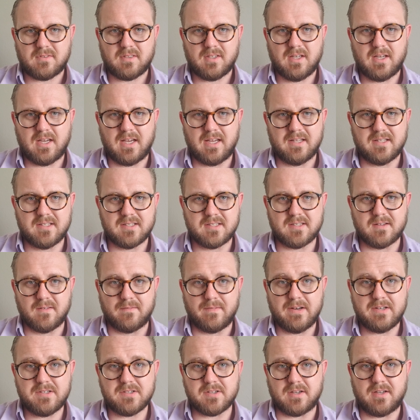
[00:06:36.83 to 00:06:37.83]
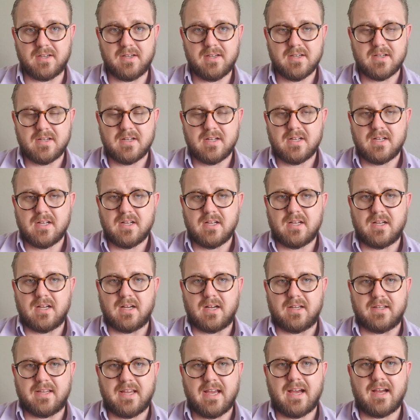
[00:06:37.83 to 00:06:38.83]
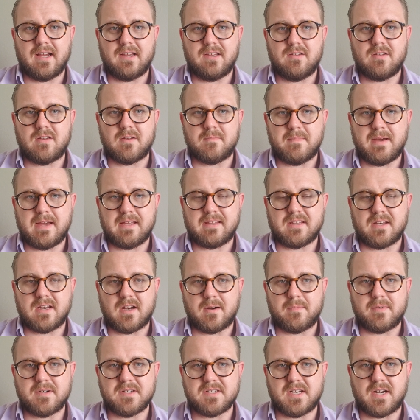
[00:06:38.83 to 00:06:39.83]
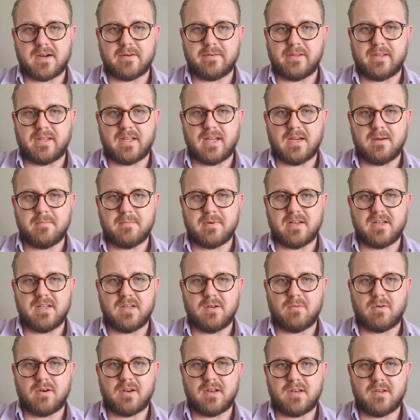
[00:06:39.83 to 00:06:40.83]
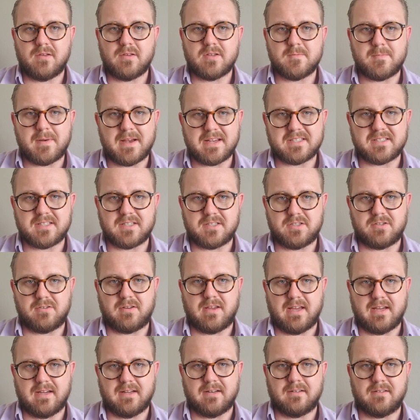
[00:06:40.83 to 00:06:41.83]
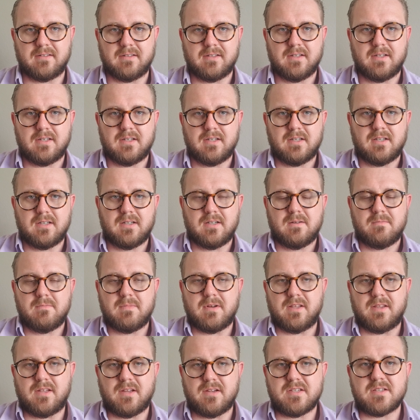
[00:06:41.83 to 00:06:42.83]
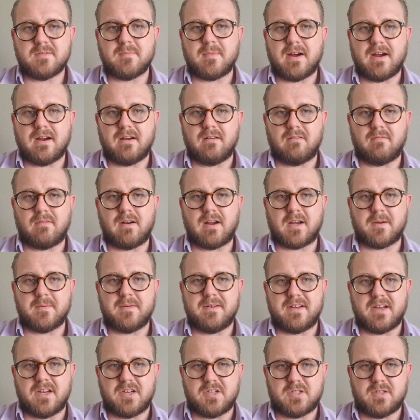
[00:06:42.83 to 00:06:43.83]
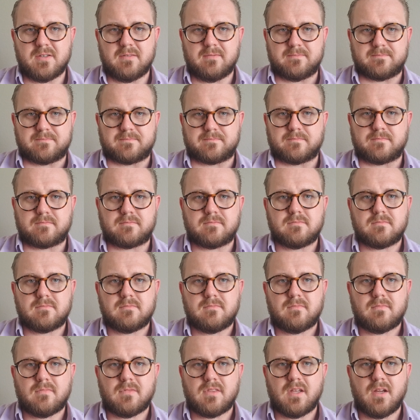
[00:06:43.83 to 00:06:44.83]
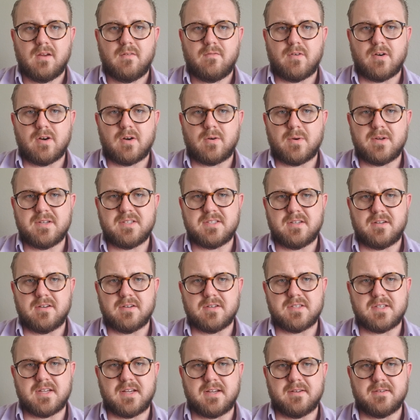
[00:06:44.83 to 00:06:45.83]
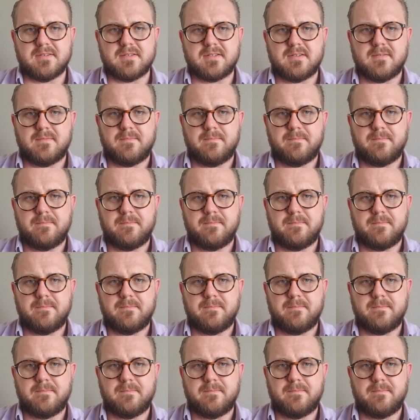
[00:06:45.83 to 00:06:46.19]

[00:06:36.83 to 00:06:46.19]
And eventually, yeah, you can make the numbers and everything, but you want to do the best that you can. But these are my recommendation for increasing your sales.